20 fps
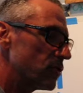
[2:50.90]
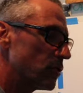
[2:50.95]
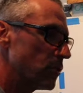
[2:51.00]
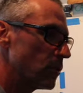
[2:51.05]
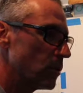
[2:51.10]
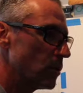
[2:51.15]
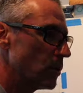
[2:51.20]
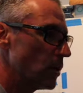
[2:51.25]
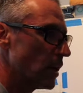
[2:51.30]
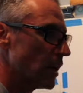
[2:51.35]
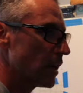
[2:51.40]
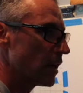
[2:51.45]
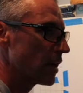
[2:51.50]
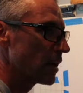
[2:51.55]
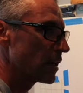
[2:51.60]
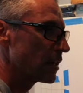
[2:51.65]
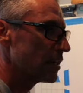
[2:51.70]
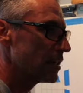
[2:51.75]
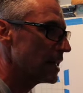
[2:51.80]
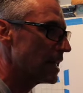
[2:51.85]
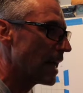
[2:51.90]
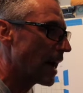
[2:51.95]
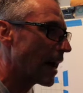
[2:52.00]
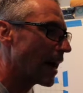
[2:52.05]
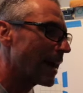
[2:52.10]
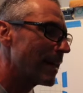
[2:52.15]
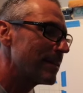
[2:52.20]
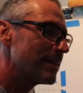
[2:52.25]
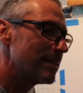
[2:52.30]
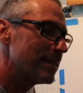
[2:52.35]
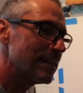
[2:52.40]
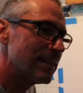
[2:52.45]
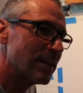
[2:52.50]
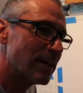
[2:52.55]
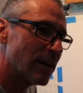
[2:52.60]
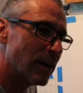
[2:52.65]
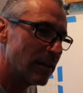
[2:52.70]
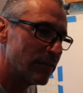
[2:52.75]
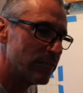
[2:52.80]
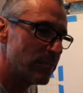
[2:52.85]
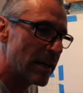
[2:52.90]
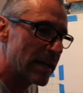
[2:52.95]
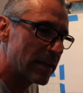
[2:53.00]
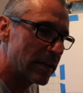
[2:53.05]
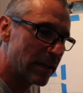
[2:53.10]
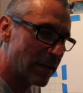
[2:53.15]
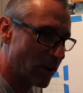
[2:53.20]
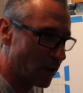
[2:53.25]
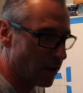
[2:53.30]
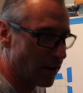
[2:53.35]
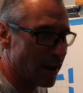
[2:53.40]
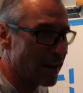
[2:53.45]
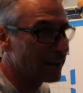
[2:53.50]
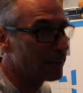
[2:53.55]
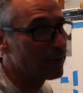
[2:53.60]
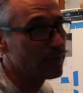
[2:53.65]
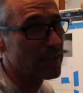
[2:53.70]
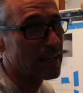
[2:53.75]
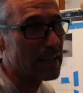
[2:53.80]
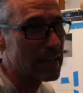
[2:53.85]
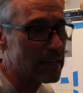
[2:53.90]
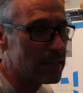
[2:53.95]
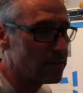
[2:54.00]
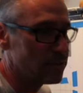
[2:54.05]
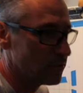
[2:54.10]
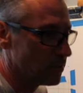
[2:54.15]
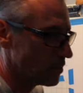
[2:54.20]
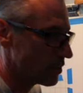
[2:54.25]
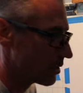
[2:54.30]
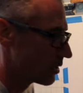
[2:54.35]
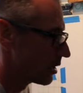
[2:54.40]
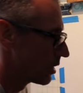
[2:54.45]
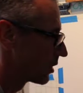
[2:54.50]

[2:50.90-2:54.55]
to the idea of making our life easier.